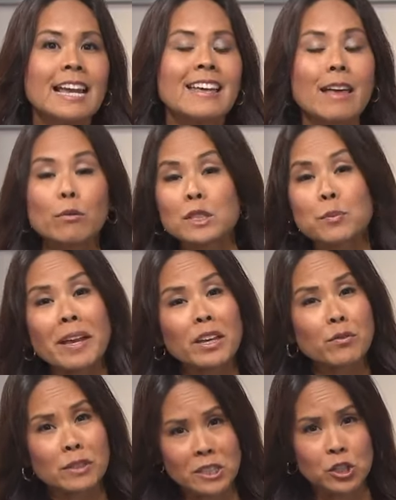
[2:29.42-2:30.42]
That was
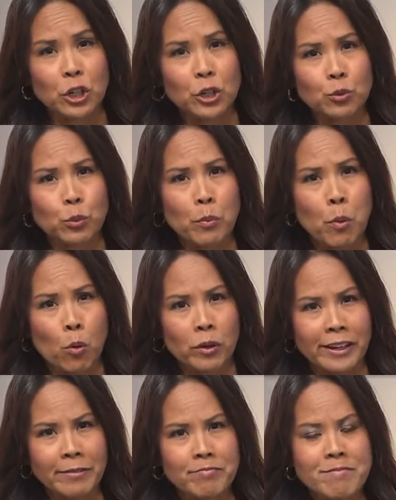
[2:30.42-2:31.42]
Megan Fitzgerald reporting.